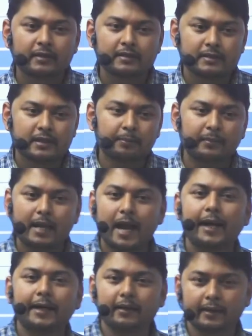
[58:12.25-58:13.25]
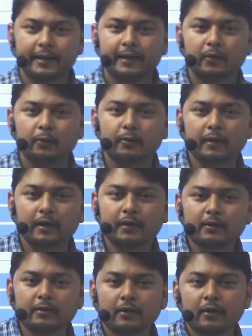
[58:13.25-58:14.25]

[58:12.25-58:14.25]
some land into a